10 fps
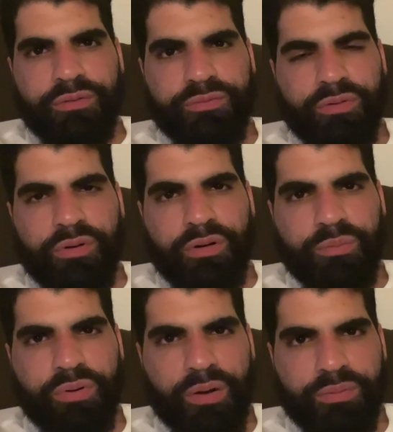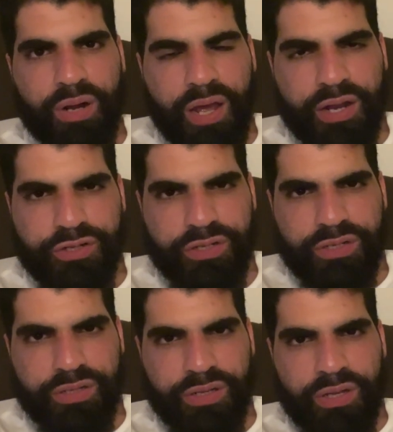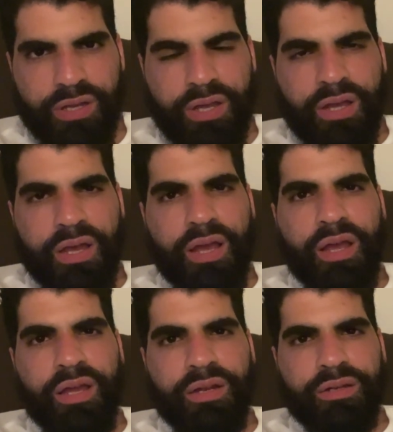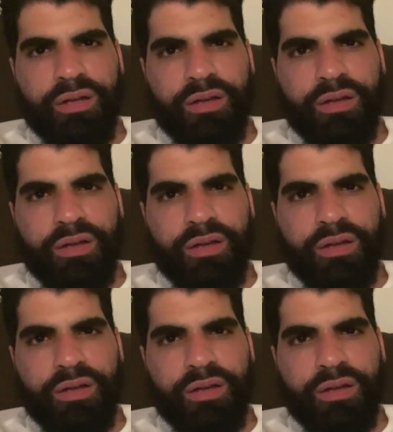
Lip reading: for proper action, and